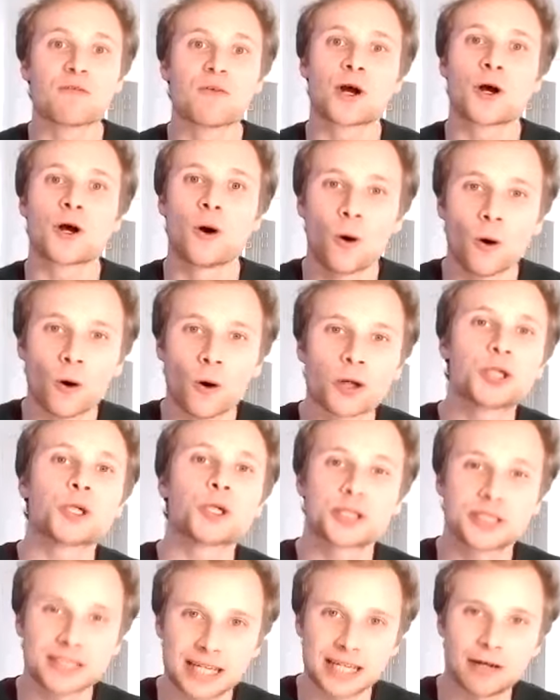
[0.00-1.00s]
record
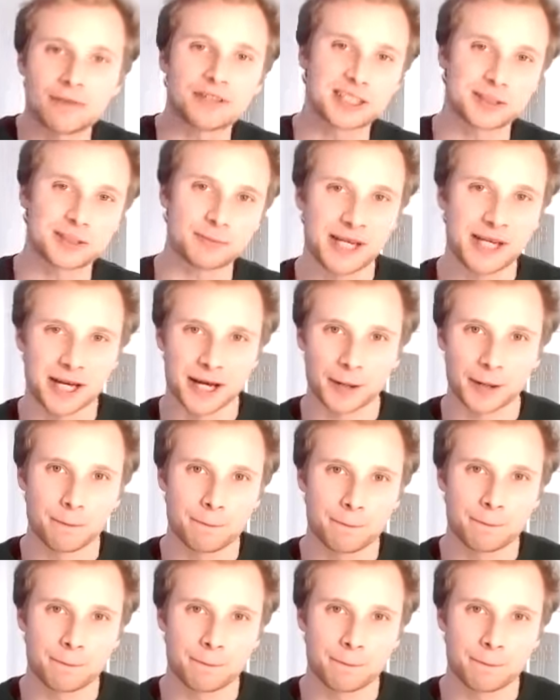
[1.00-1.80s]
yourself speaking.